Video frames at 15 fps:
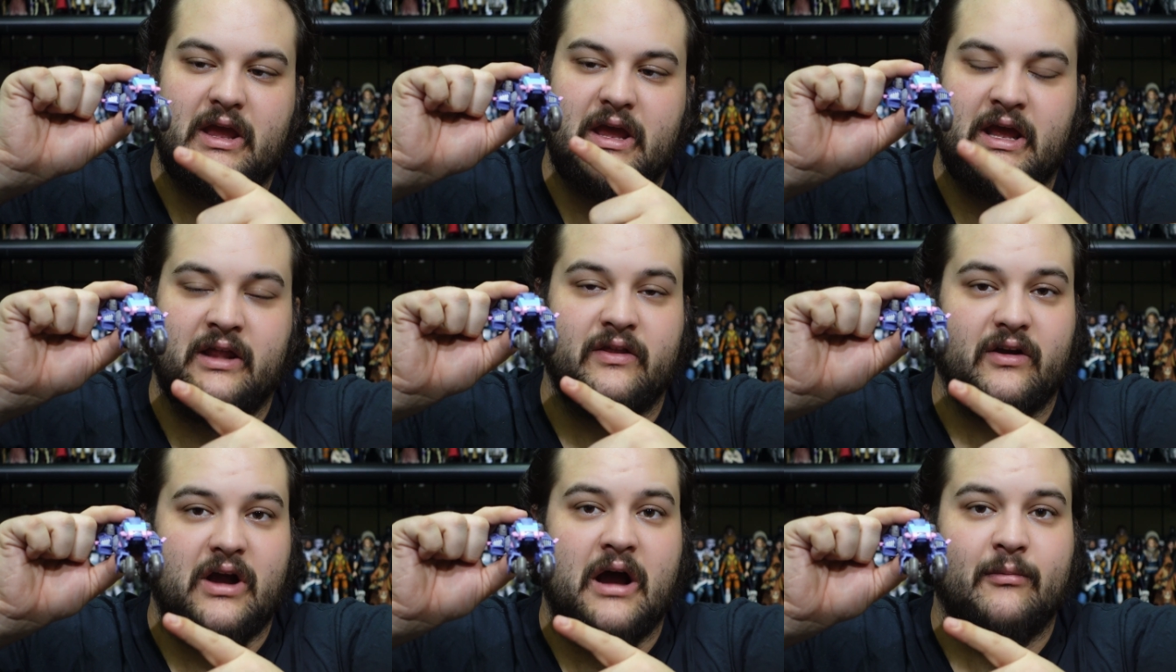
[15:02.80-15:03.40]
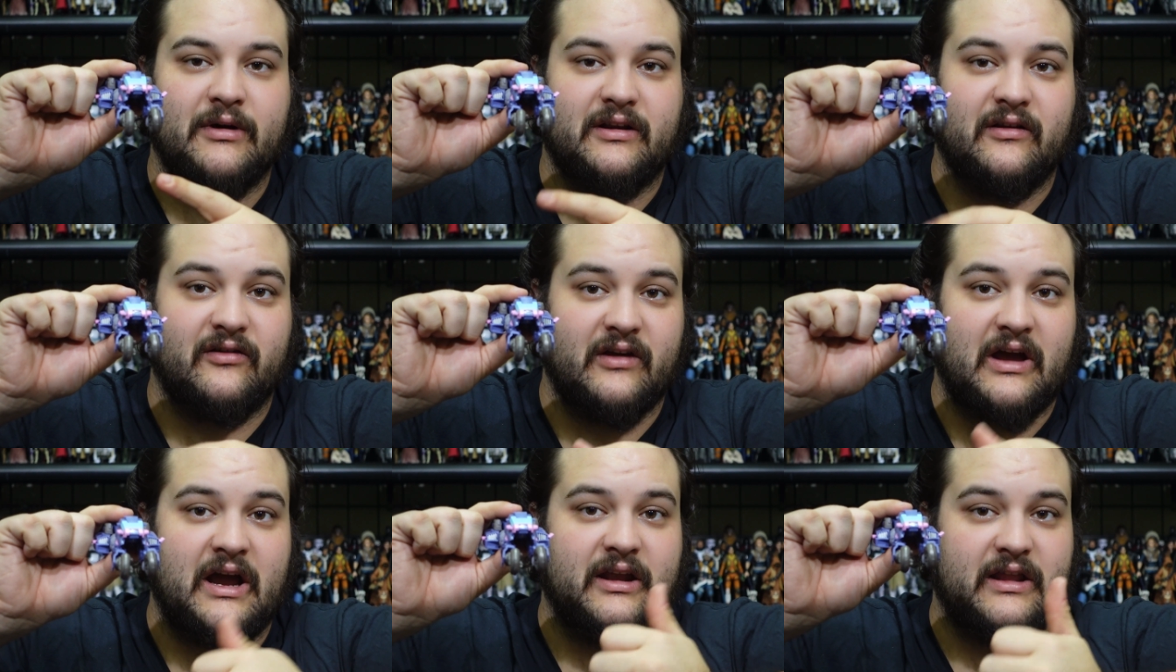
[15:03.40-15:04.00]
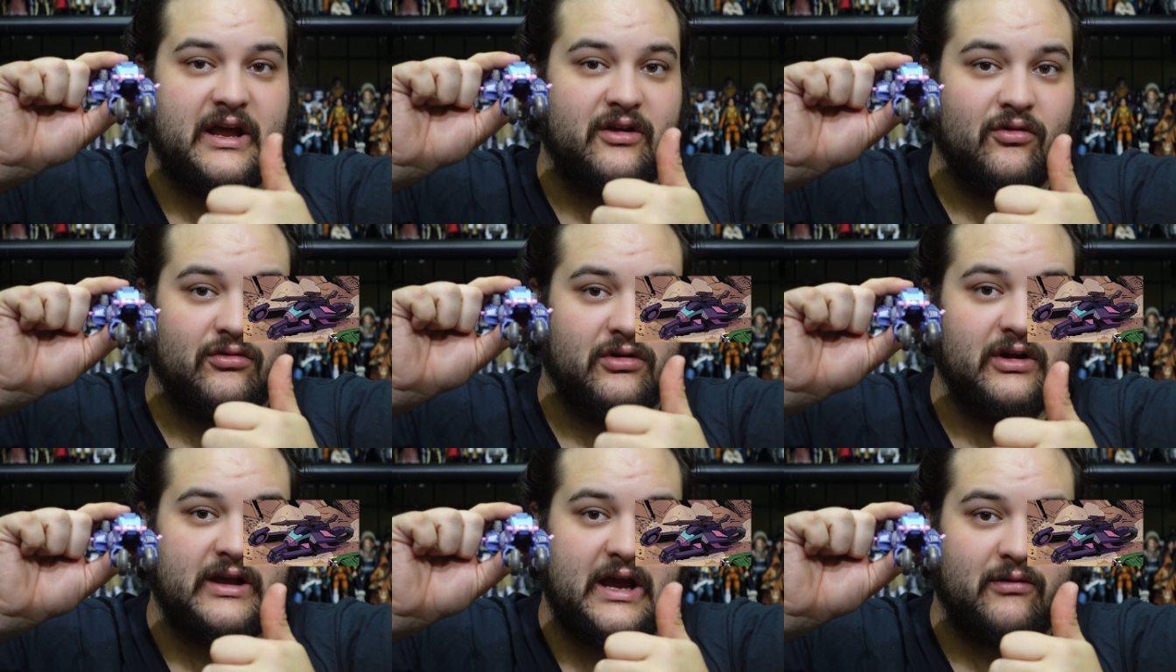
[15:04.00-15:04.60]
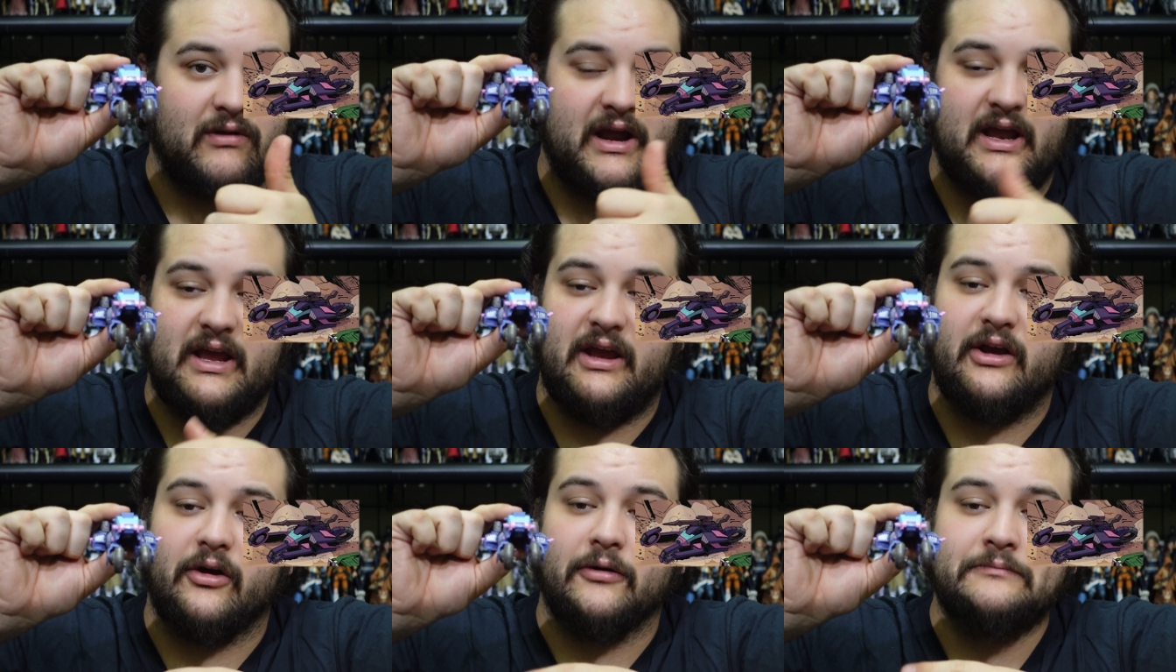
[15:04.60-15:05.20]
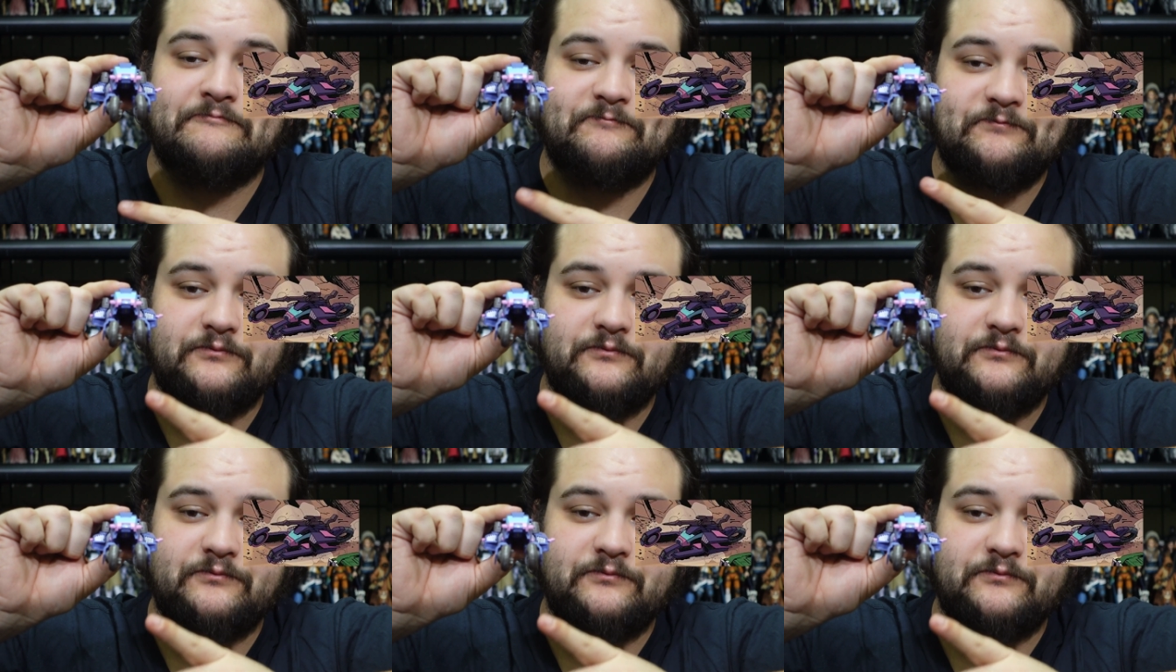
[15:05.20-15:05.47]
in the comic design that you'll look at right here,